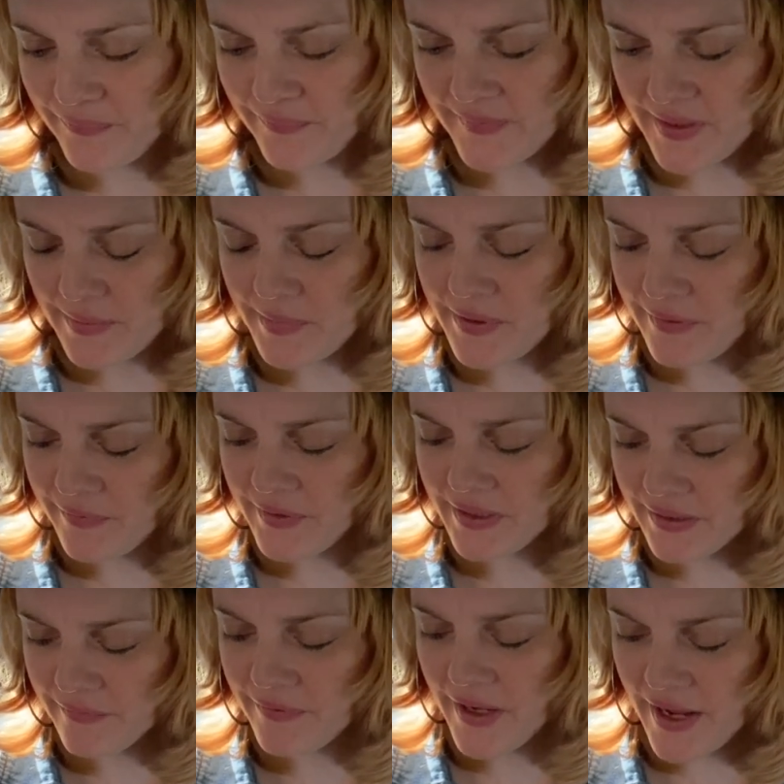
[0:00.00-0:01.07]
Somebody's
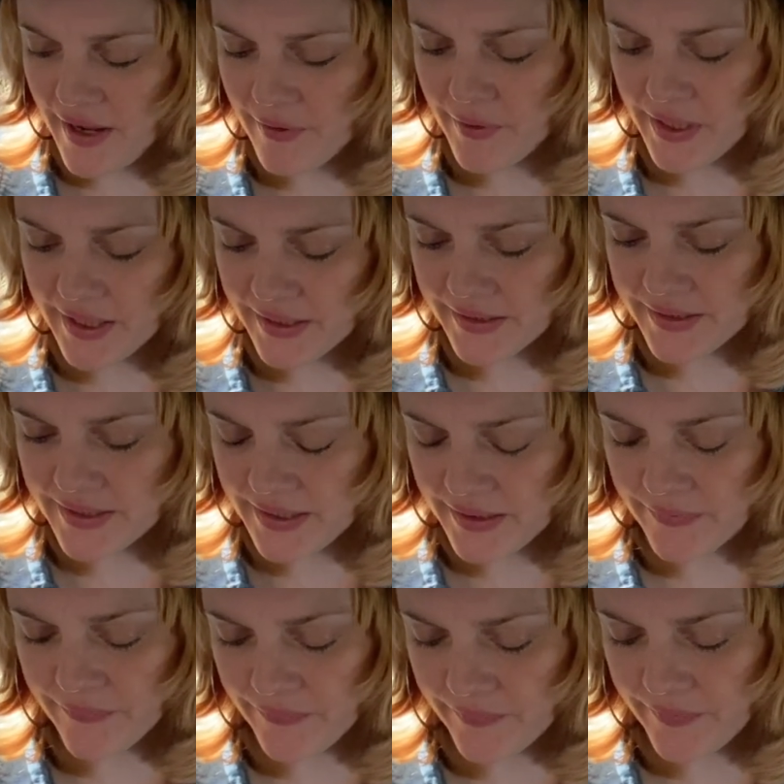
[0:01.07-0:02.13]
feeling very guilty.
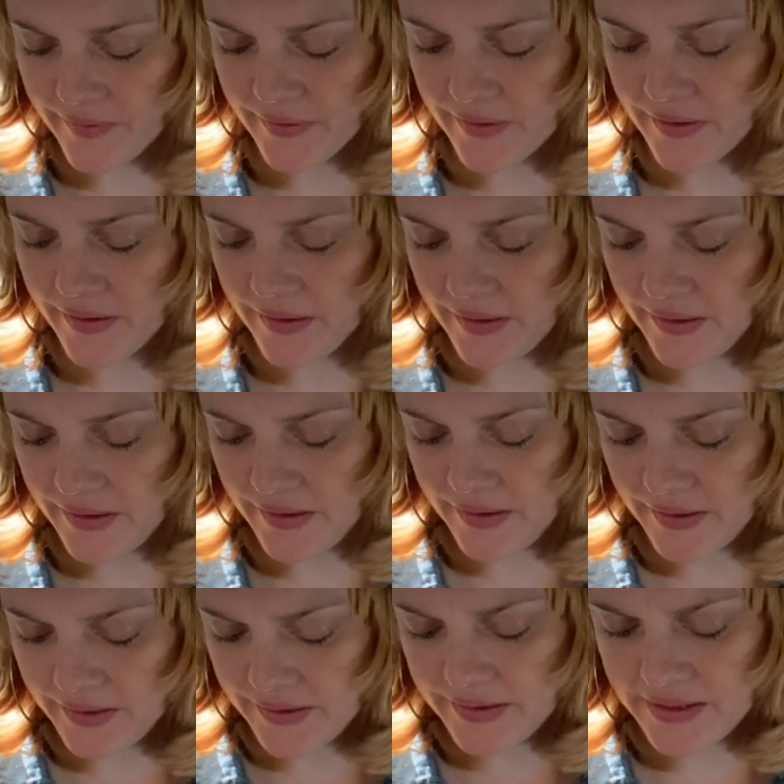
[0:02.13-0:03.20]

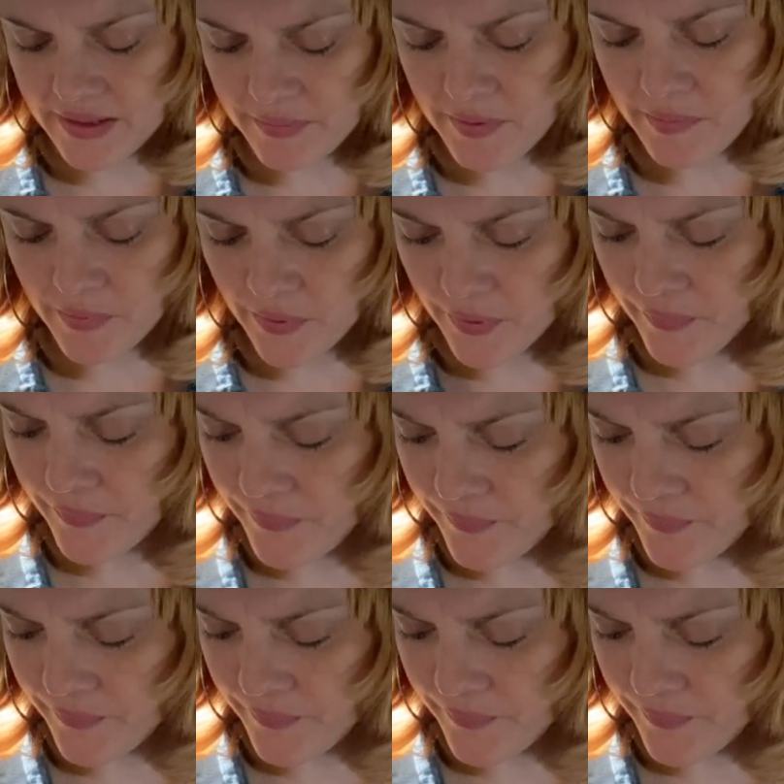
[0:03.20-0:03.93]
Tell me more.